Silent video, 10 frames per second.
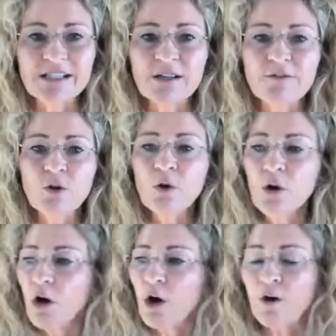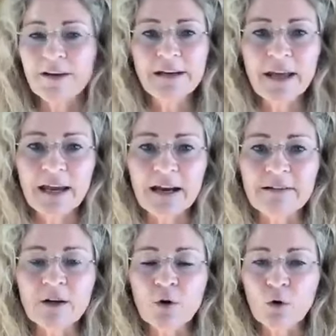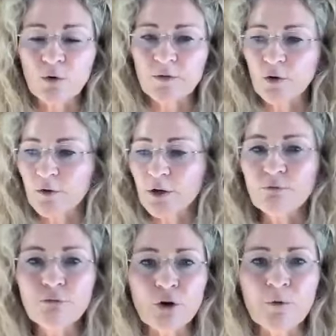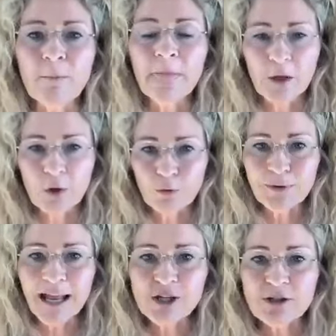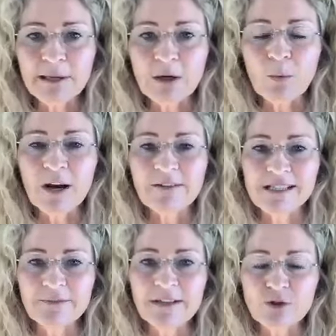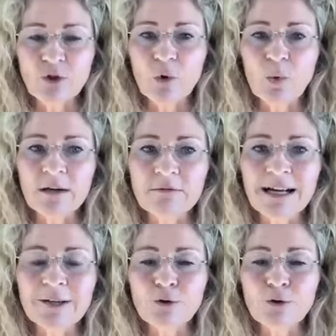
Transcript: So if you are in an area or if you're in a room, you'll naturally be aware of something's not quite right.